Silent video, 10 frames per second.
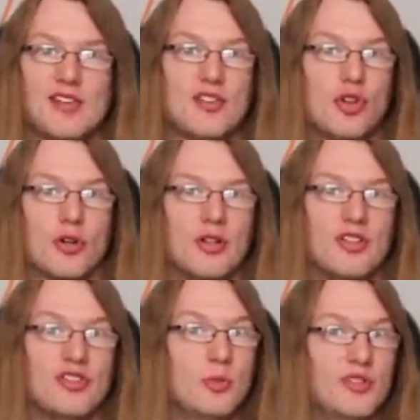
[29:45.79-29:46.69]
a
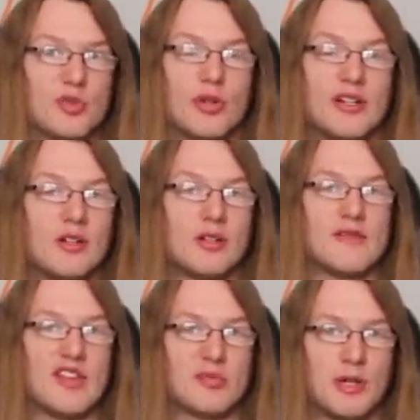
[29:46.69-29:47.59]
journalist who is critical of
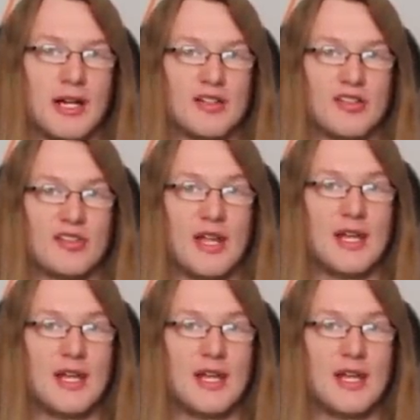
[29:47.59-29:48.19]
this practice